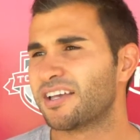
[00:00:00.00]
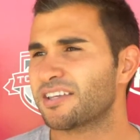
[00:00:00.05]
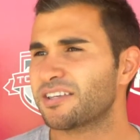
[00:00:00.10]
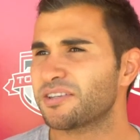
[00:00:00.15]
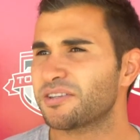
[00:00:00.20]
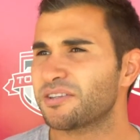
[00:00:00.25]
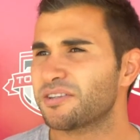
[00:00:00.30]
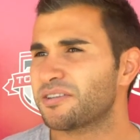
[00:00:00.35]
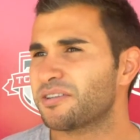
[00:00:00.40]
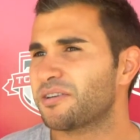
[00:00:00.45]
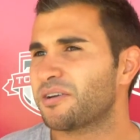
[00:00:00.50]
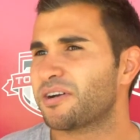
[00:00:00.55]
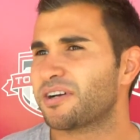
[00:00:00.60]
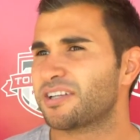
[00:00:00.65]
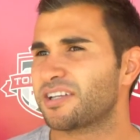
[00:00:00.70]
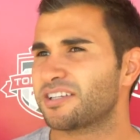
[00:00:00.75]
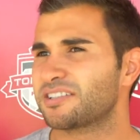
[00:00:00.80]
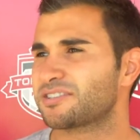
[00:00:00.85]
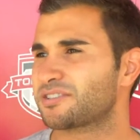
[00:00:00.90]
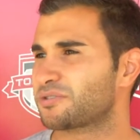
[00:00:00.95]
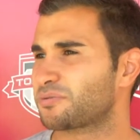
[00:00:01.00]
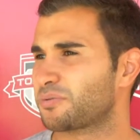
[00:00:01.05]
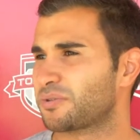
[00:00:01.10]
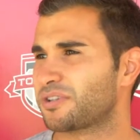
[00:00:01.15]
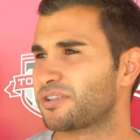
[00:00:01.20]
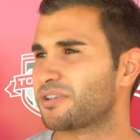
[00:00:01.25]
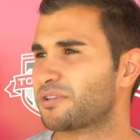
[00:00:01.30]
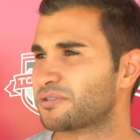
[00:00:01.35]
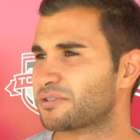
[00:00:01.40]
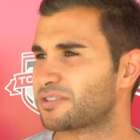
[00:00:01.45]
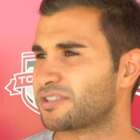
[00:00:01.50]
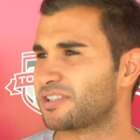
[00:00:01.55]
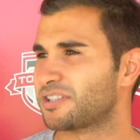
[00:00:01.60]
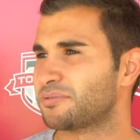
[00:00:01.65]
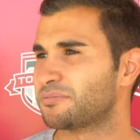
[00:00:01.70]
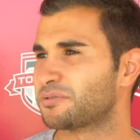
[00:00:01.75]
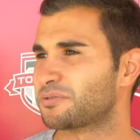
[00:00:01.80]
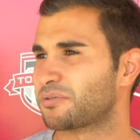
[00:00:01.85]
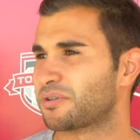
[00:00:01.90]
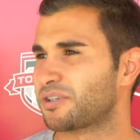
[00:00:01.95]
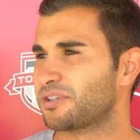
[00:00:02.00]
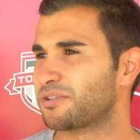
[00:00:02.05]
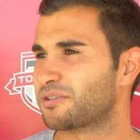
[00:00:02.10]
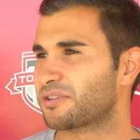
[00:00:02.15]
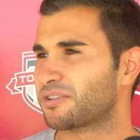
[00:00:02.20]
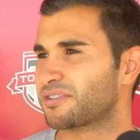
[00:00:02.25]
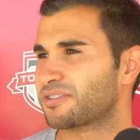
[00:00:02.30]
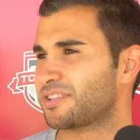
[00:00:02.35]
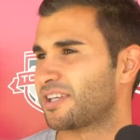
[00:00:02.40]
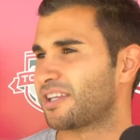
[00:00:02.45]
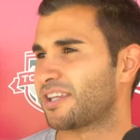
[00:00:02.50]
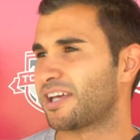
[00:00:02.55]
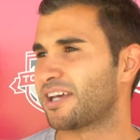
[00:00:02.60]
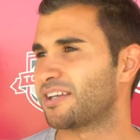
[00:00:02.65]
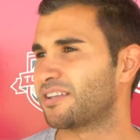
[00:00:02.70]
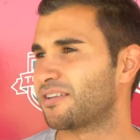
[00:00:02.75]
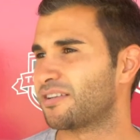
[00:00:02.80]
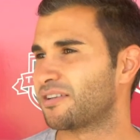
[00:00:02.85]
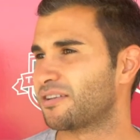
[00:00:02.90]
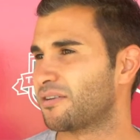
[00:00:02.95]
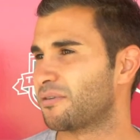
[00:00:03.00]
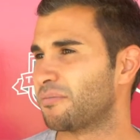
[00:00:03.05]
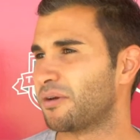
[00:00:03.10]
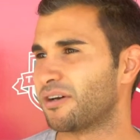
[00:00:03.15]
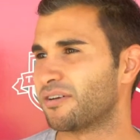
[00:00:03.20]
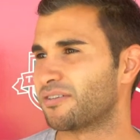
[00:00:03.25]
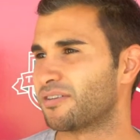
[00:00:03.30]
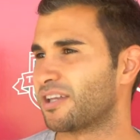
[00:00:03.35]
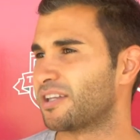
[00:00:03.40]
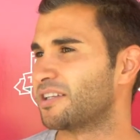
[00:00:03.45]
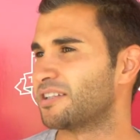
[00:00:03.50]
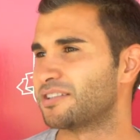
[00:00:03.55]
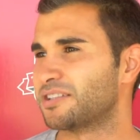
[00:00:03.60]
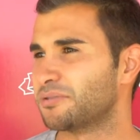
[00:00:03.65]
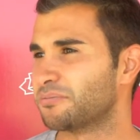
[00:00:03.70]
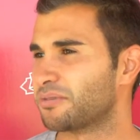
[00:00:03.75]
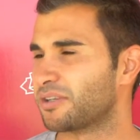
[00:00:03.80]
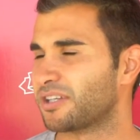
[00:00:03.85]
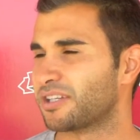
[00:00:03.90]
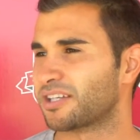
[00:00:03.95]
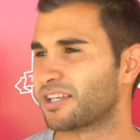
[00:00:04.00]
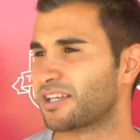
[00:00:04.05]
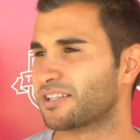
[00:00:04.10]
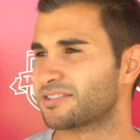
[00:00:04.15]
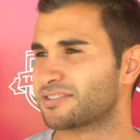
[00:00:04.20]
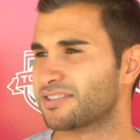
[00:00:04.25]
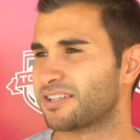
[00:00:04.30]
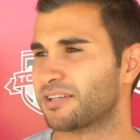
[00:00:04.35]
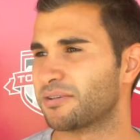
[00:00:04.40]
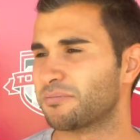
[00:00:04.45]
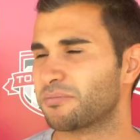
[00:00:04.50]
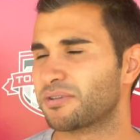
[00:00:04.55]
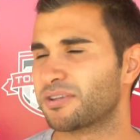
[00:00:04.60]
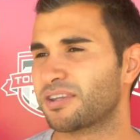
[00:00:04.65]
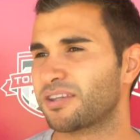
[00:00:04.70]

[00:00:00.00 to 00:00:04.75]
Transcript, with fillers: You, you know, LA is just one of those teams where you can say that about any team playing against them.